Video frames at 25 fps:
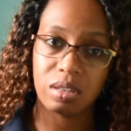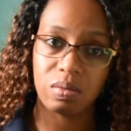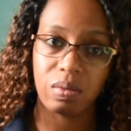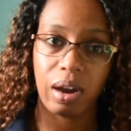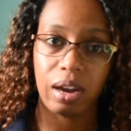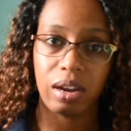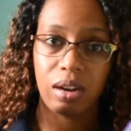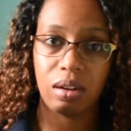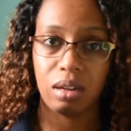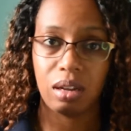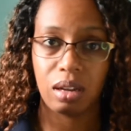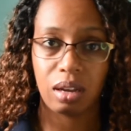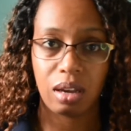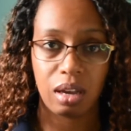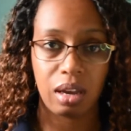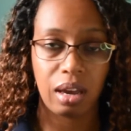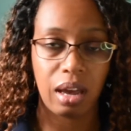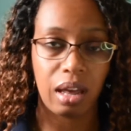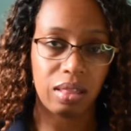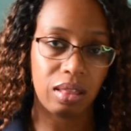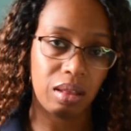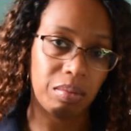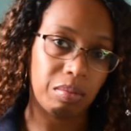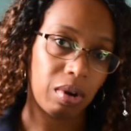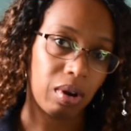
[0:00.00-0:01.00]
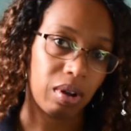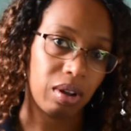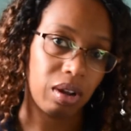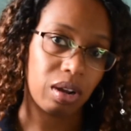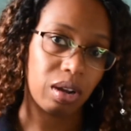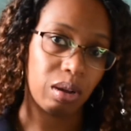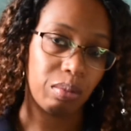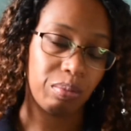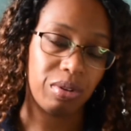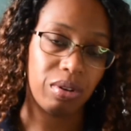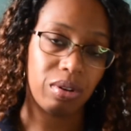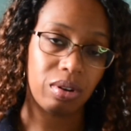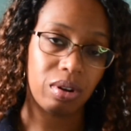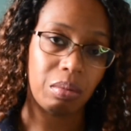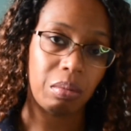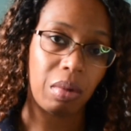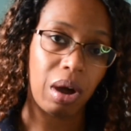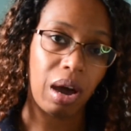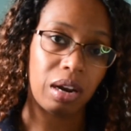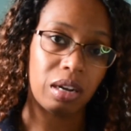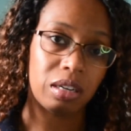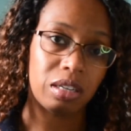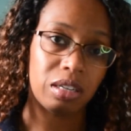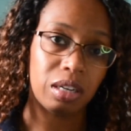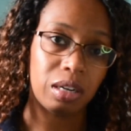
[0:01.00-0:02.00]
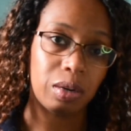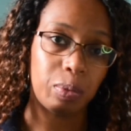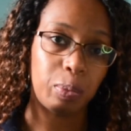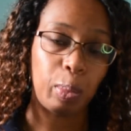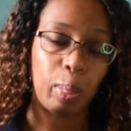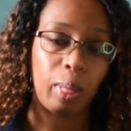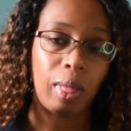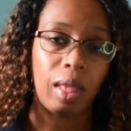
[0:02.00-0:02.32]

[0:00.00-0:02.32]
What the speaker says: while you're looking at them on your computer monitor.